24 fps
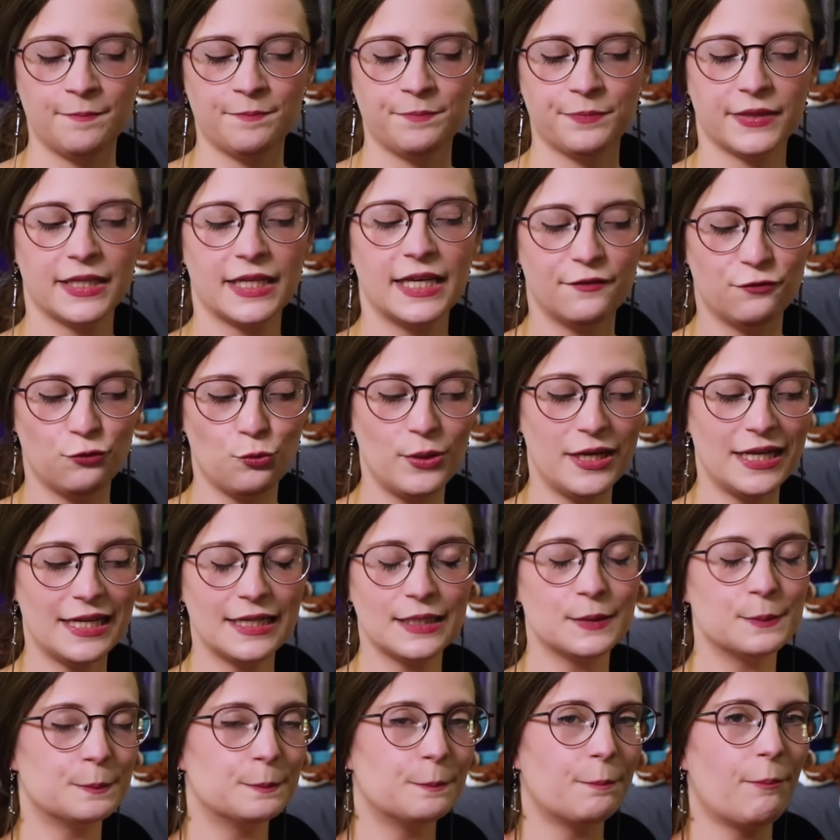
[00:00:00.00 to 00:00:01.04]
If we
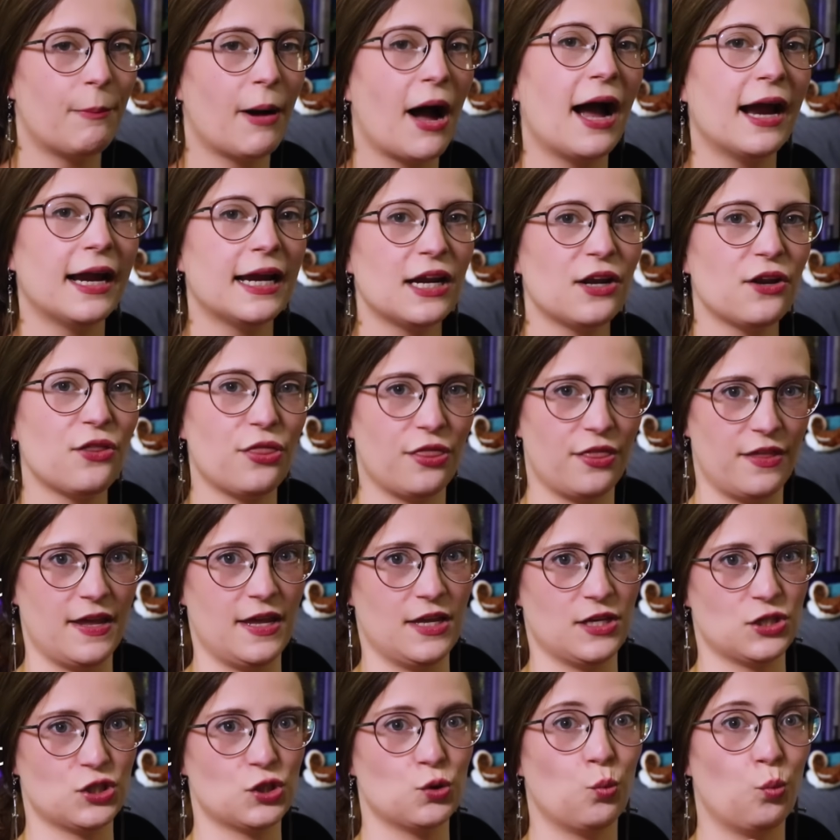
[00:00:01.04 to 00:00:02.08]
combine
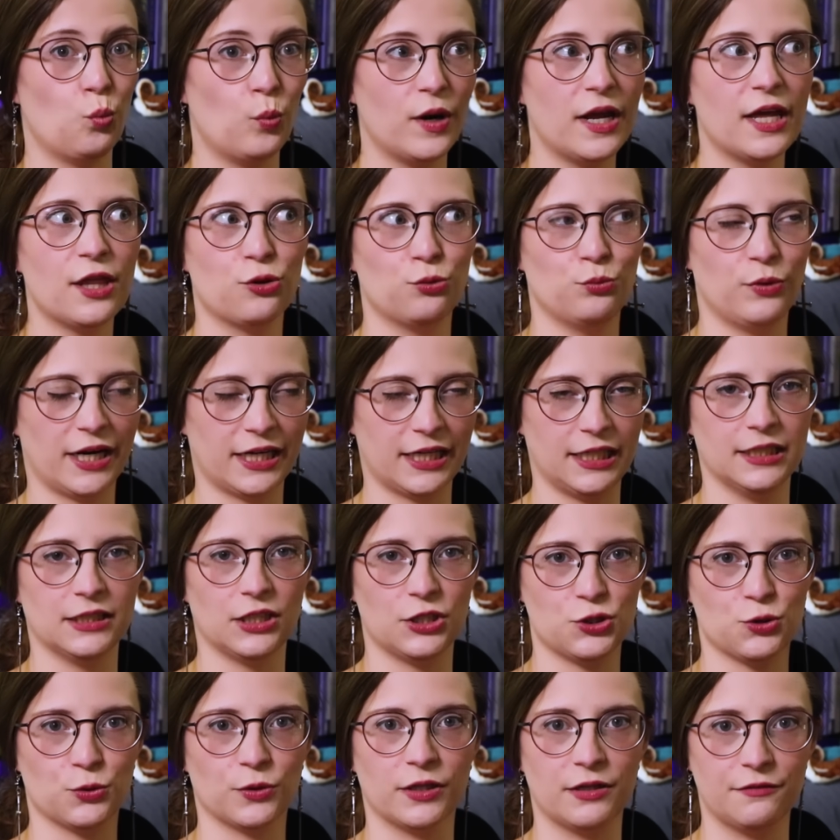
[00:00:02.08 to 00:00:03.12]
this with
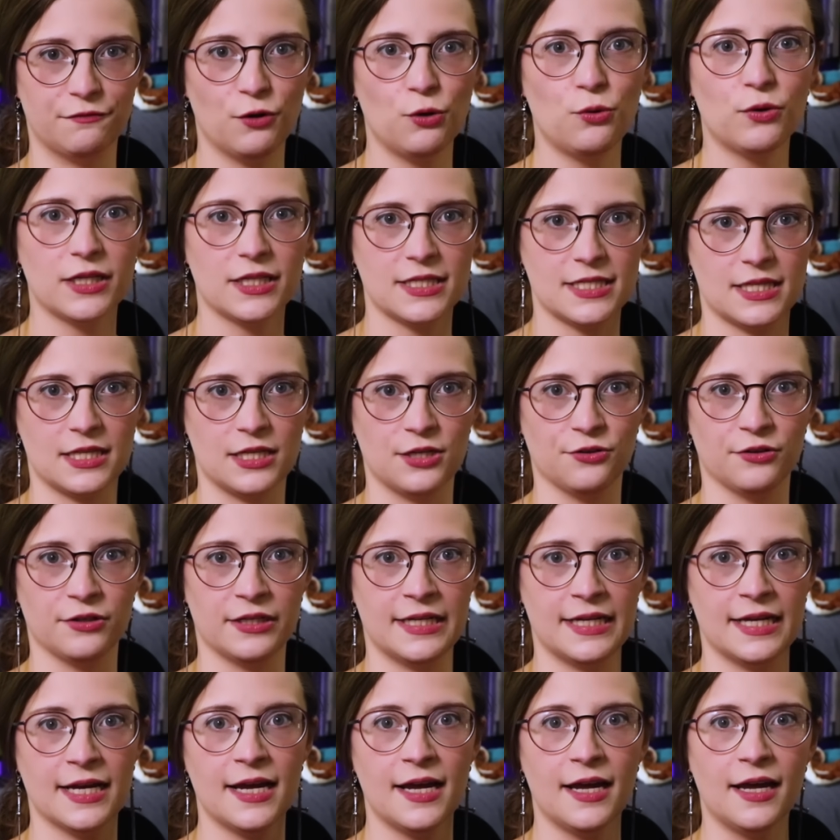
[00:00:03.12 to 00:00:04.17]
regulatory focus
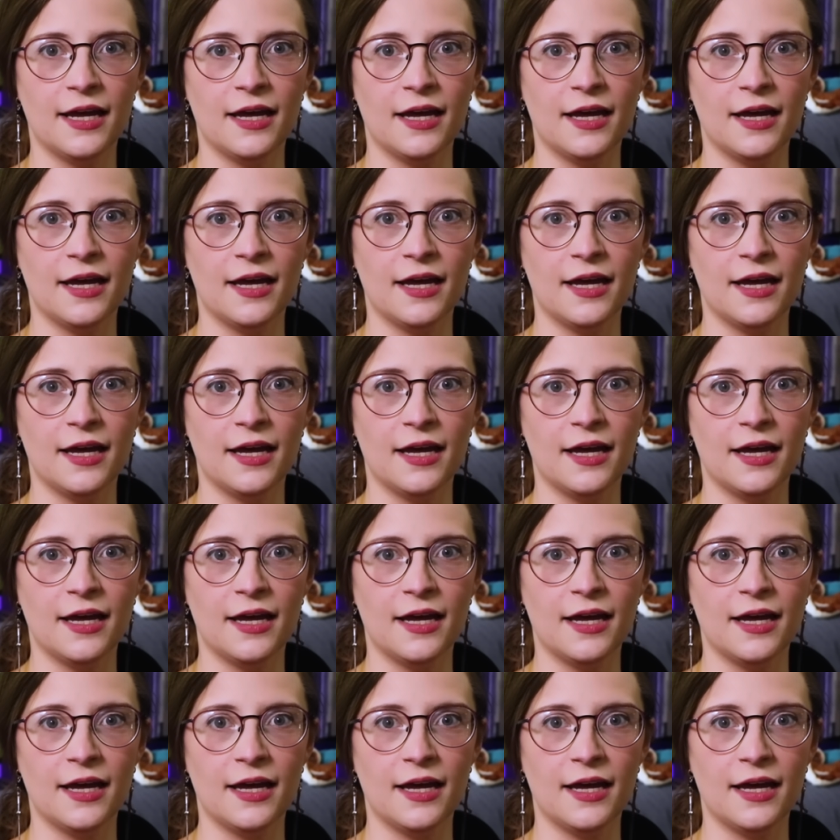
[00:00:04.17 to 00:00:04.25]
theory,